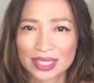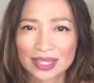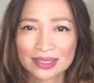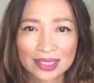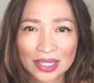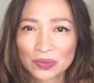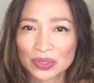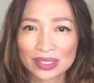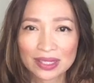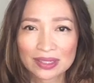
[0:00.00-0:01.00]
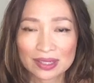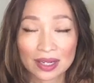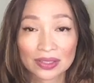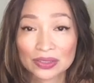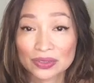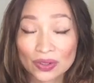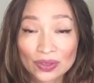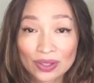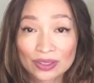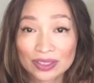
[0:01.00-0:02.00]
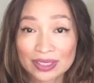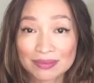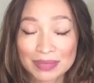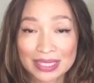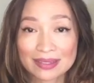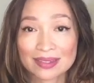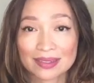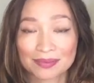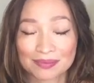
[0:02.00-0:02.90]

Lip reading: and then I realized I could no longer eat meat.